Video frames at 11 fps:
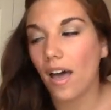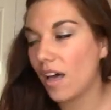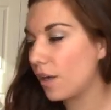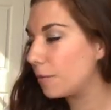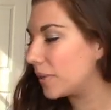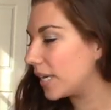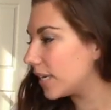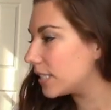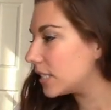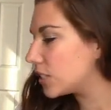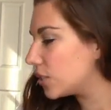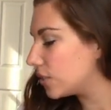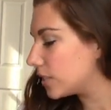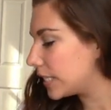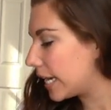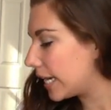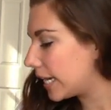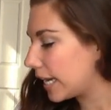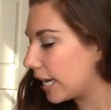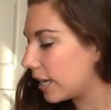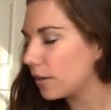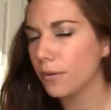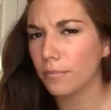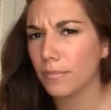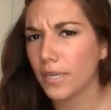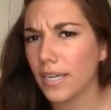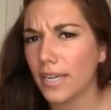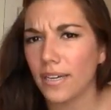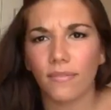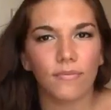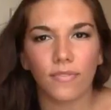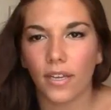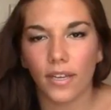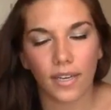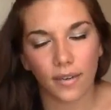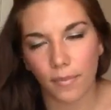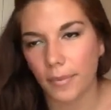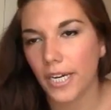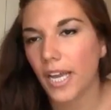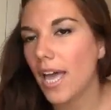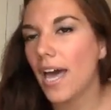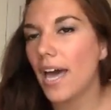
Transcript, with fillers: Um, it's Tuesday or Monday, fuck I can't remember.